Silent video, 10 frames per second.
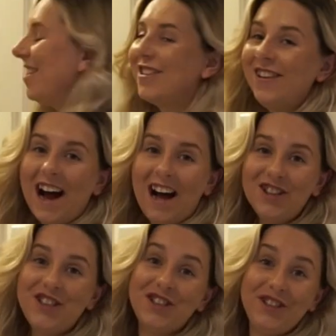so yeah,
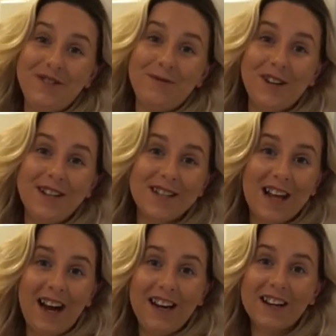I'll show you what it's
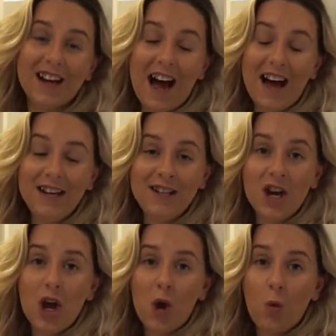like and
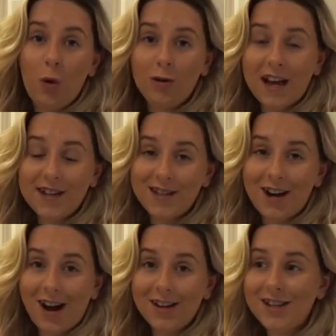we'll get
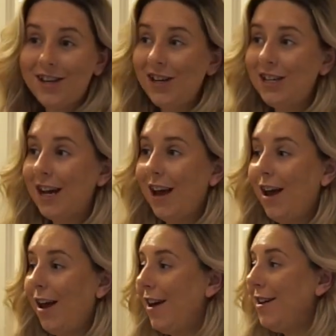started,
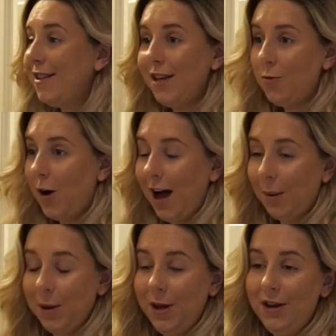see what
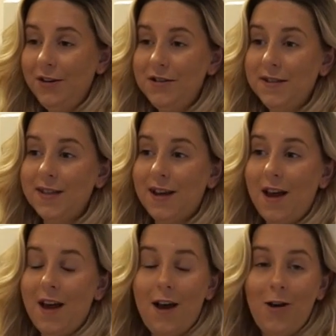happens,
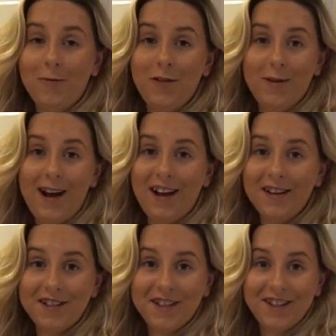hope for the
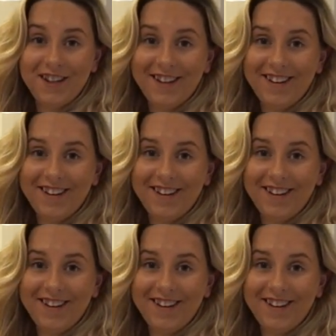best.